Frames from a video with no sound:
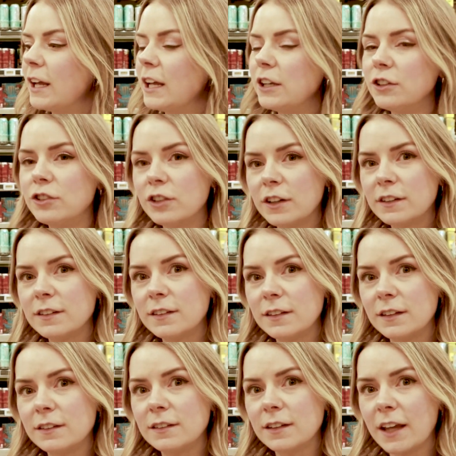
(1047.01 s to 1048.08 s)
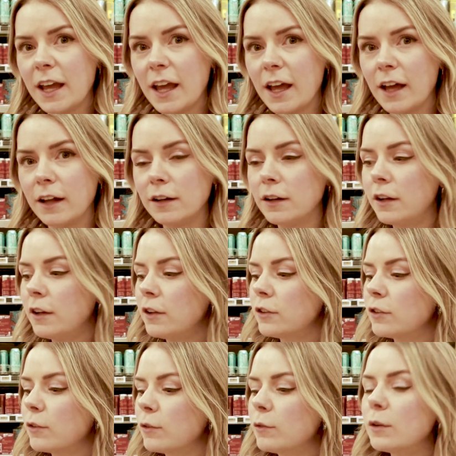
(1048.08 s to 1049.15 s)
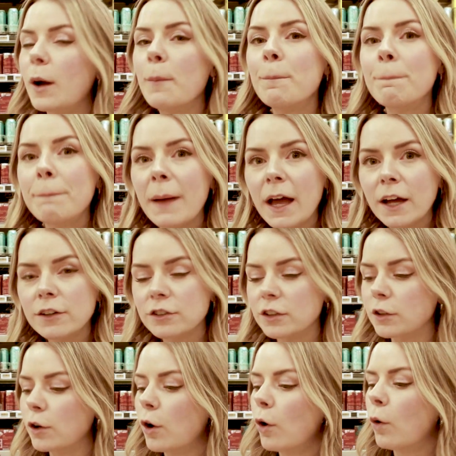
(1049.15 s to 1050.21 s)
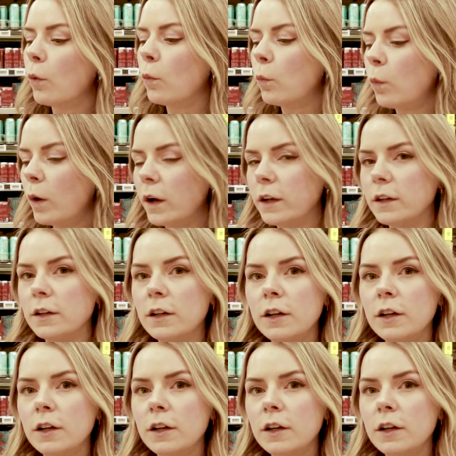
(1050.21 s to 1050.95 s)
in just this can. So imagine 1,